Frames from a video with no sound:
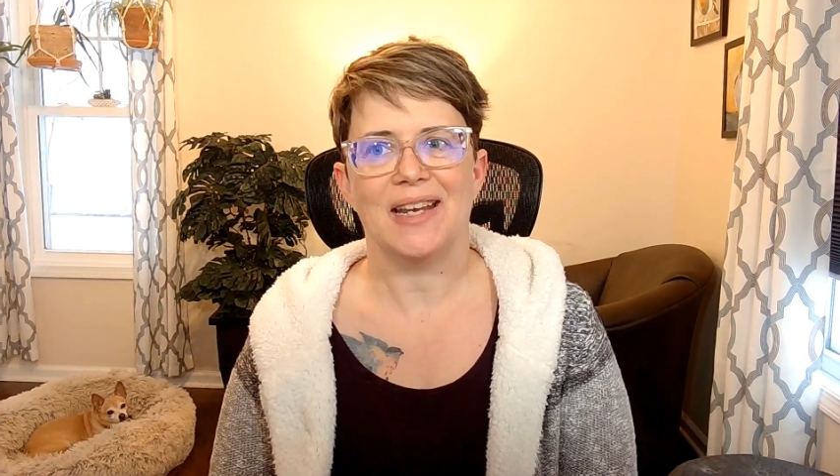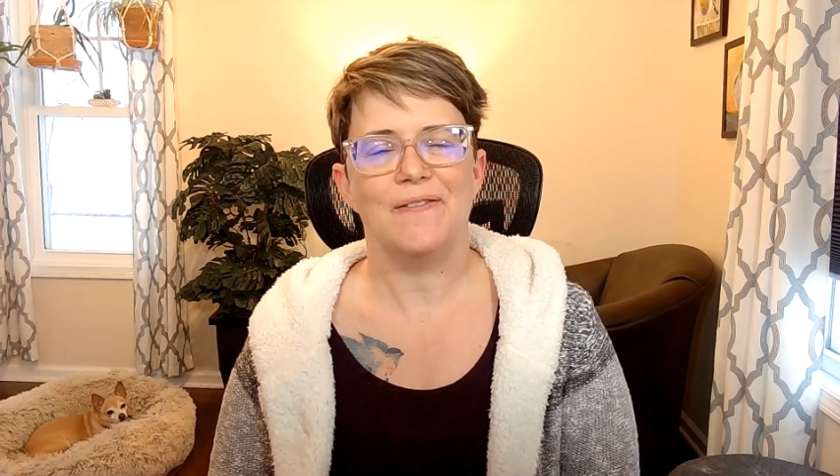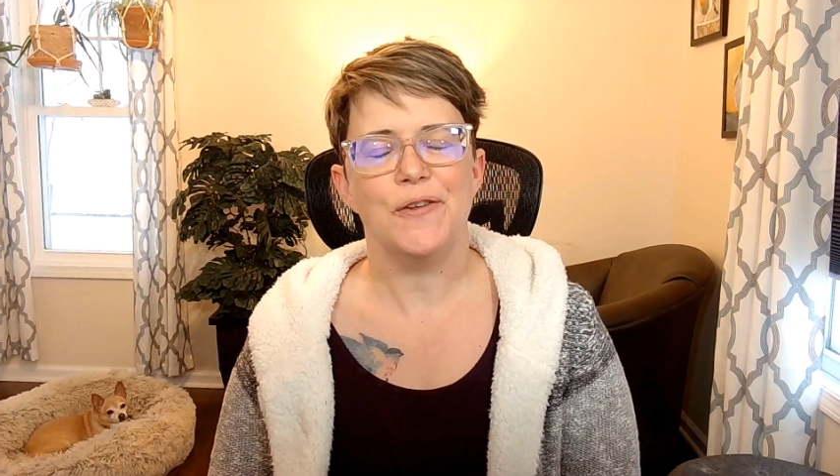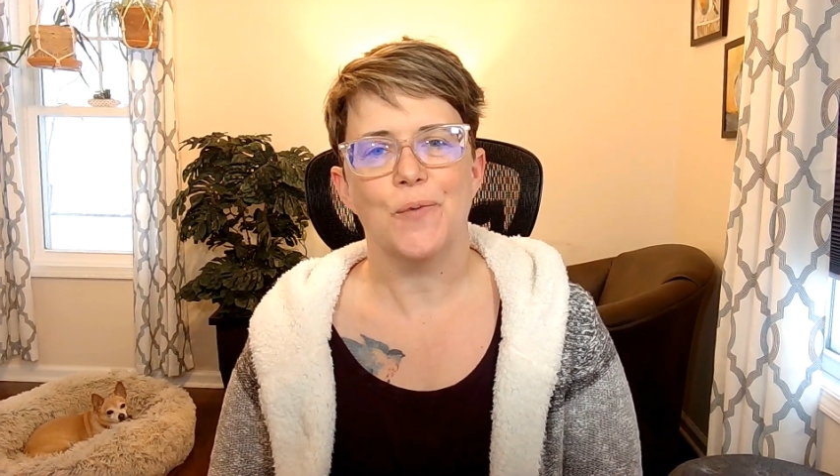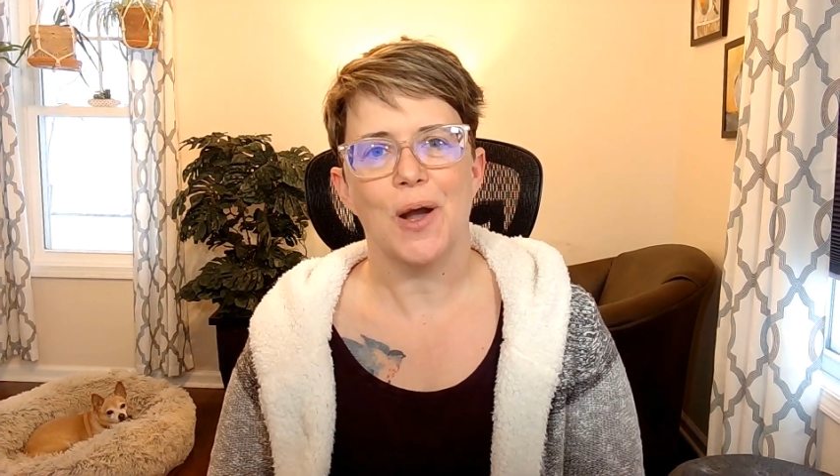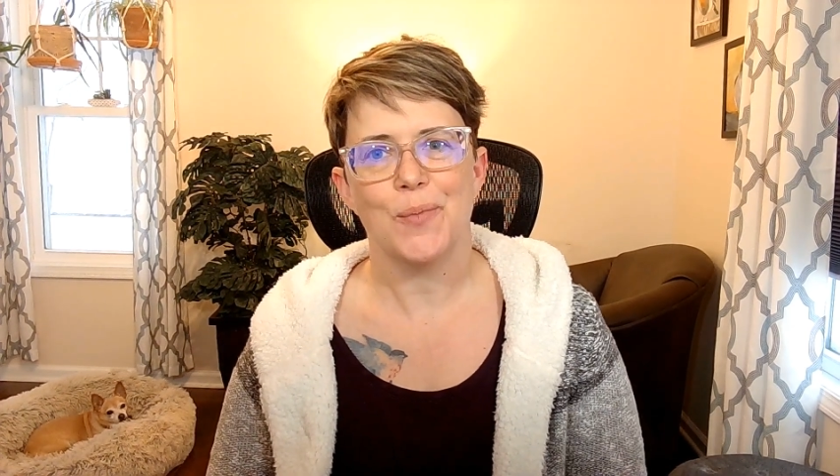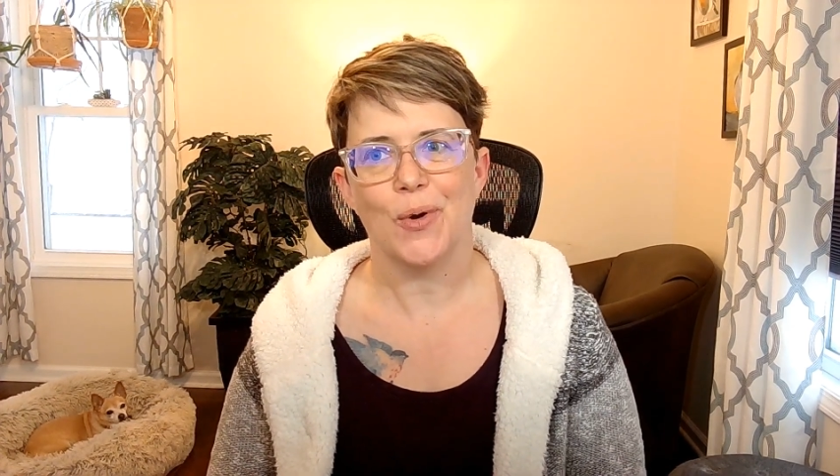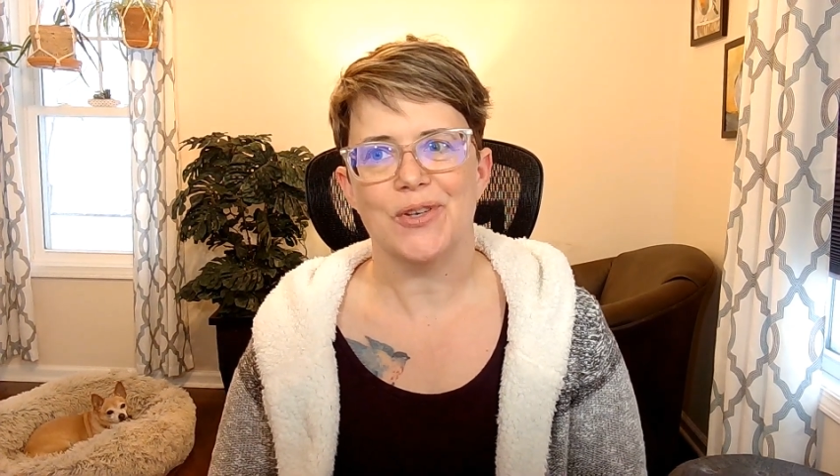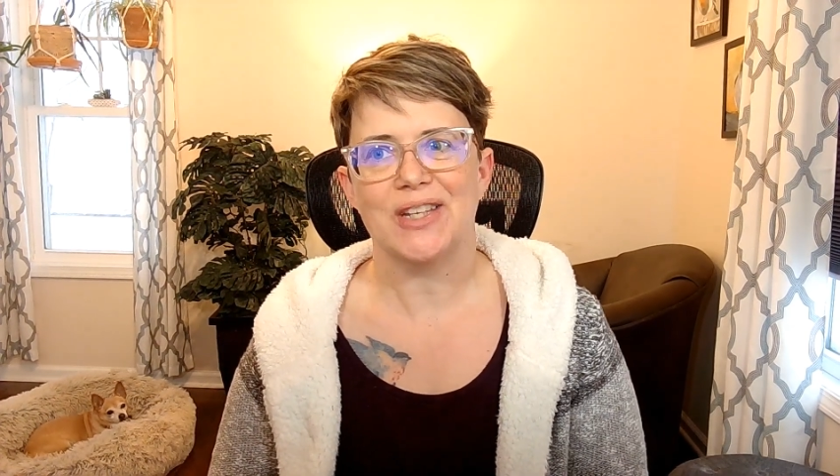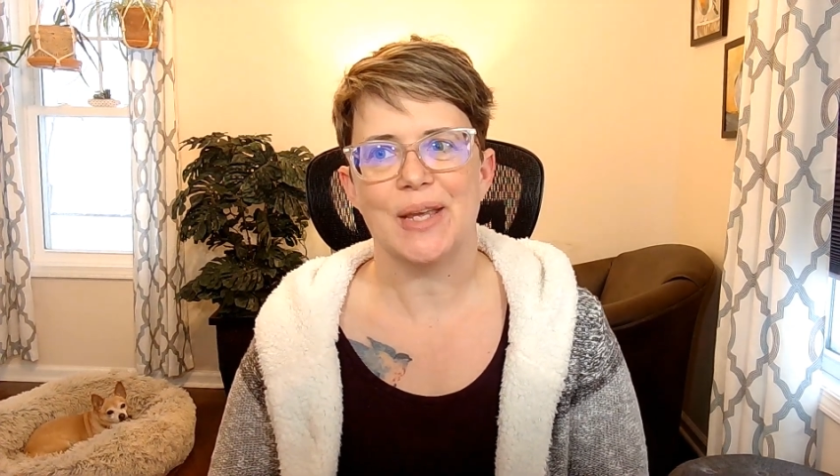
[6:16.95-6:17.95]
And if you want
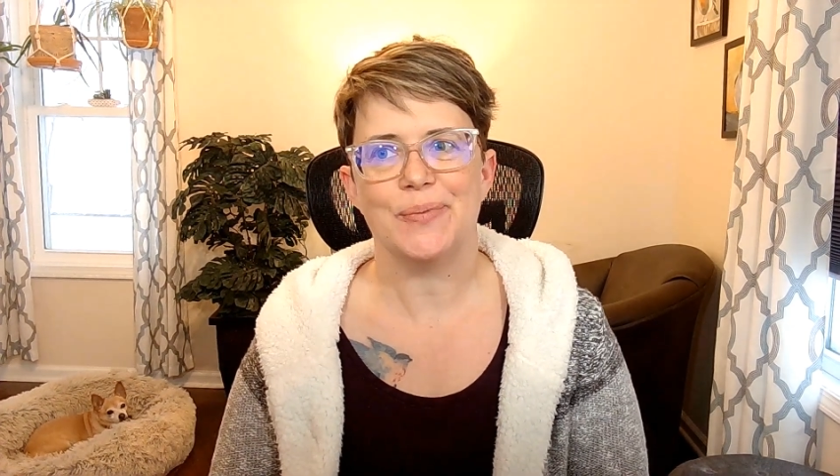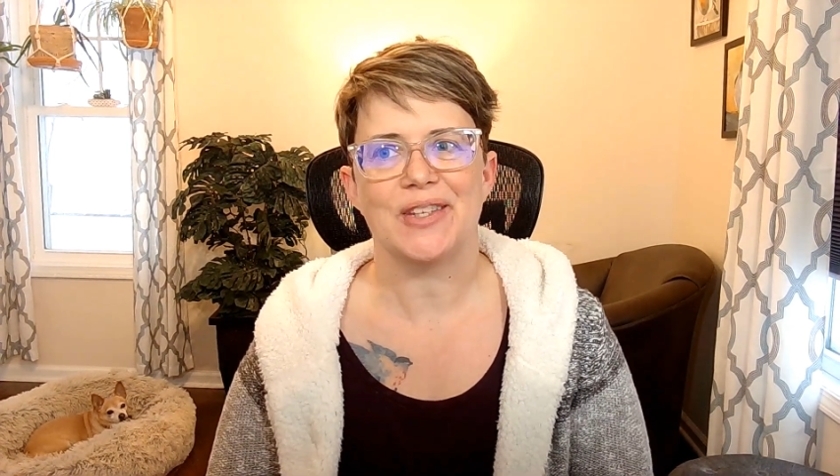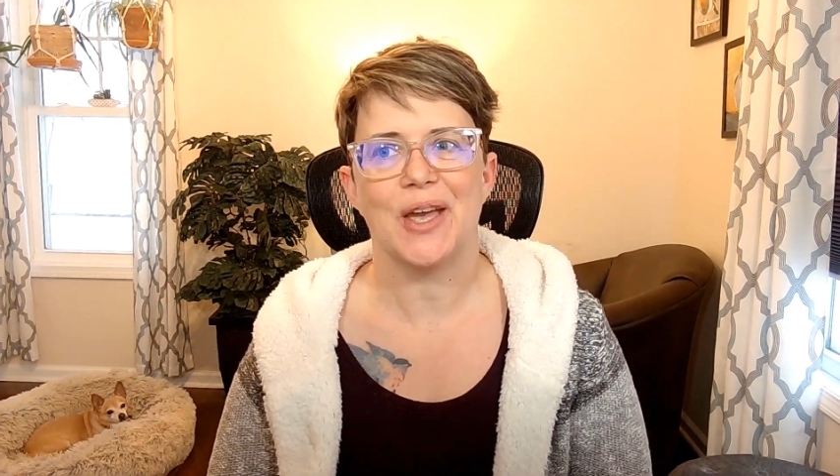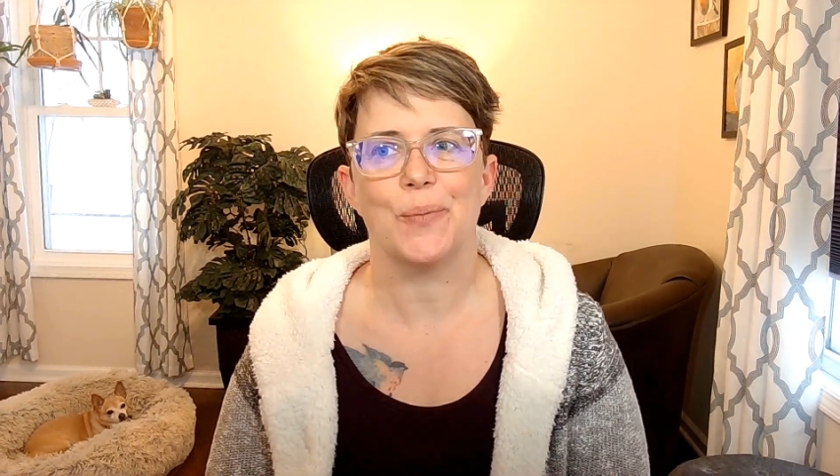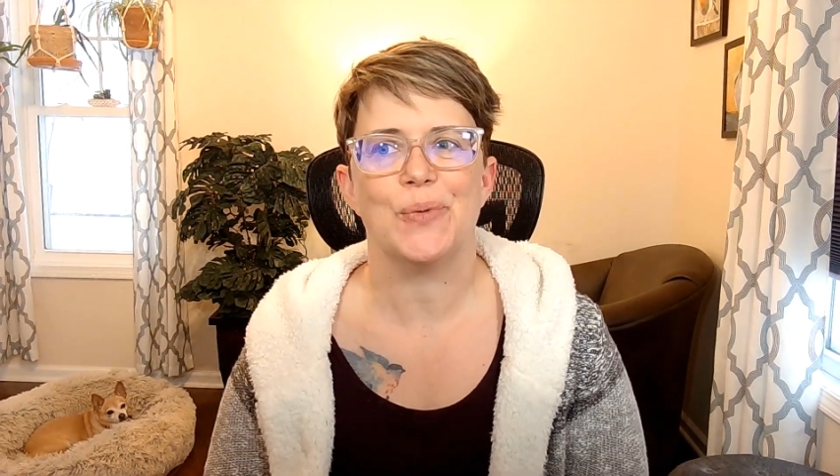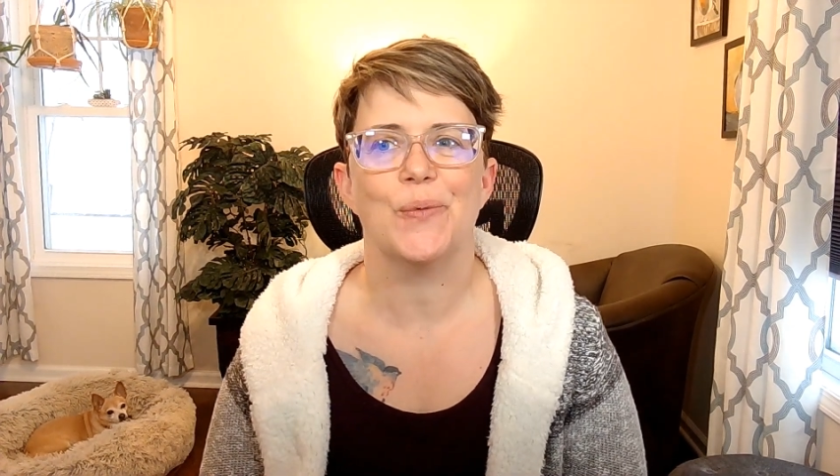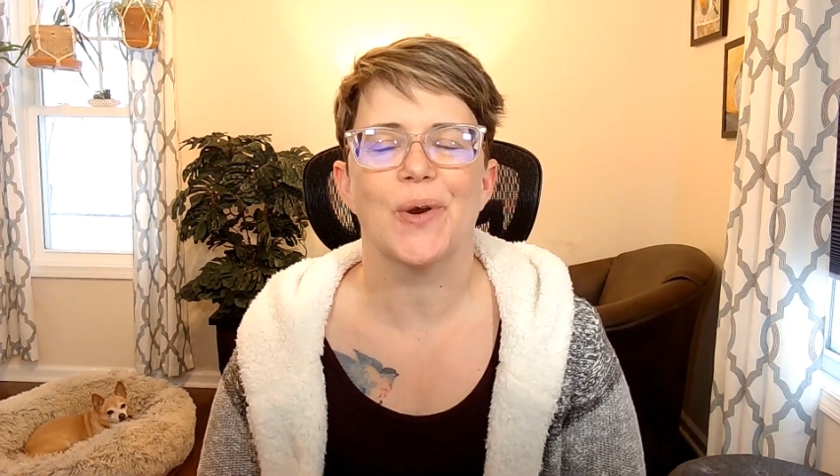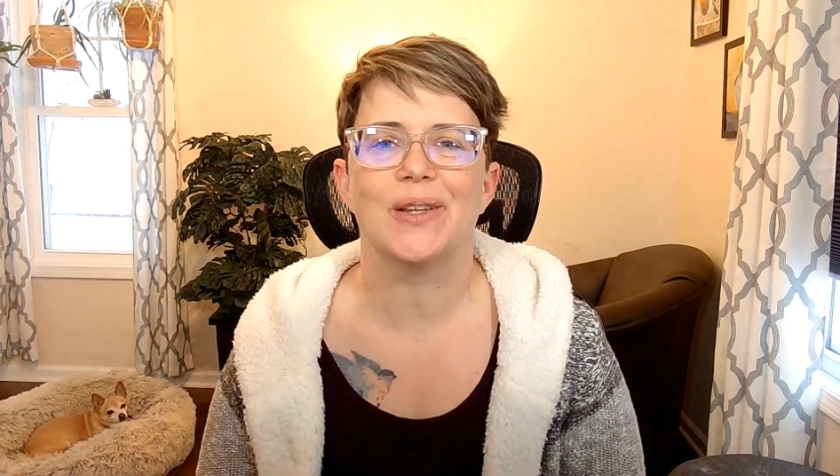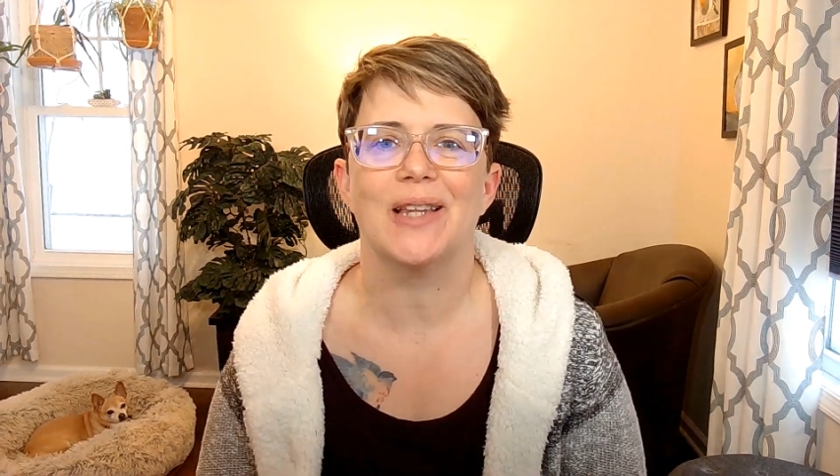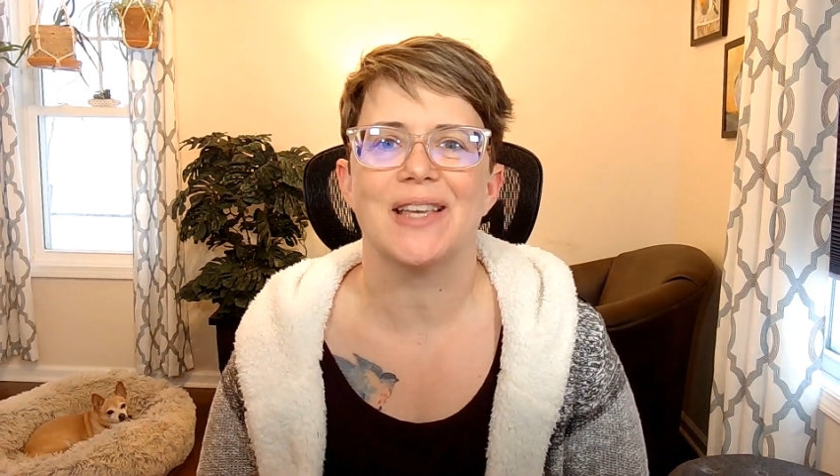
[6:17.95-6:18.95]
more tips to help you
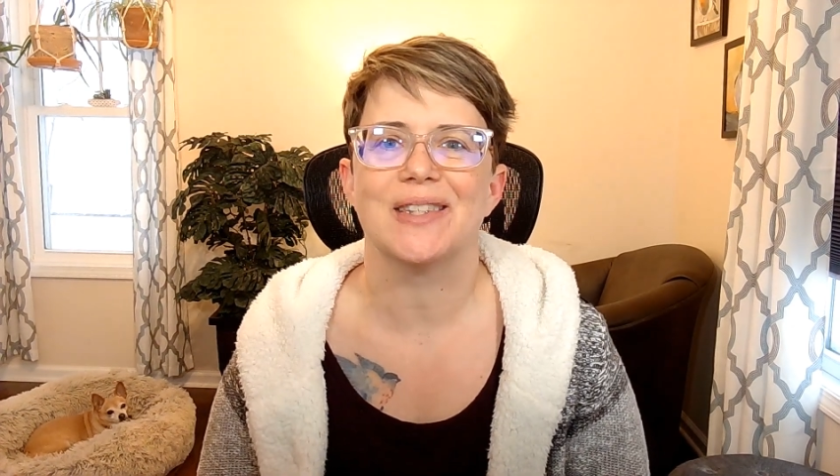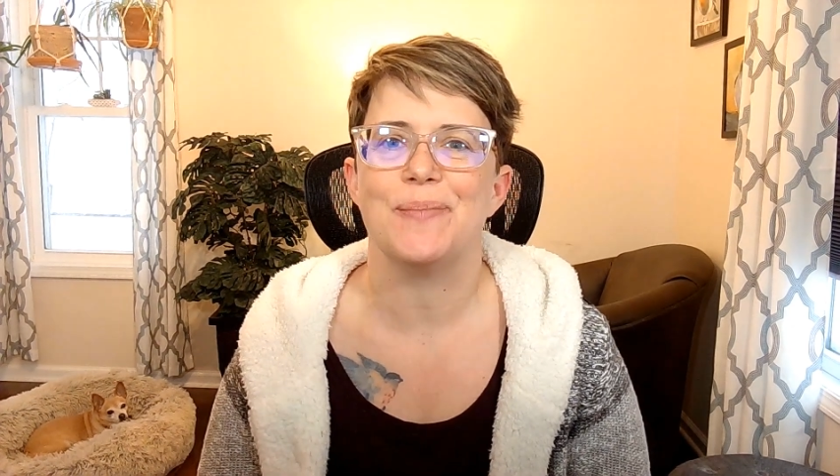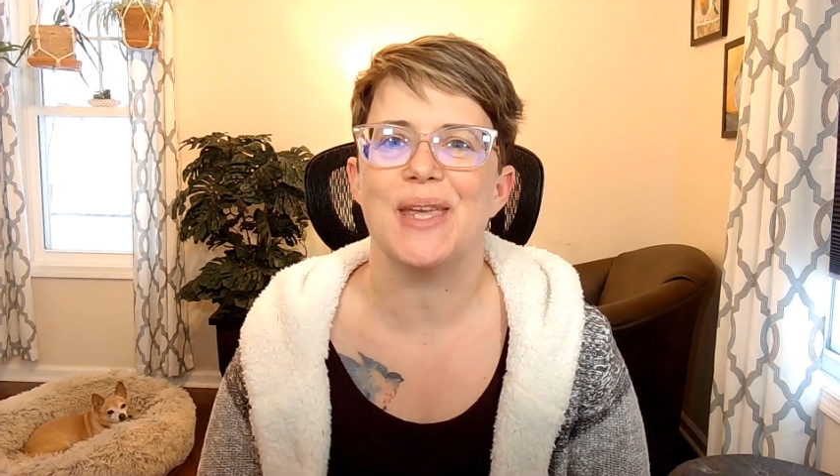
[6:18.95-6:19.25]
work less,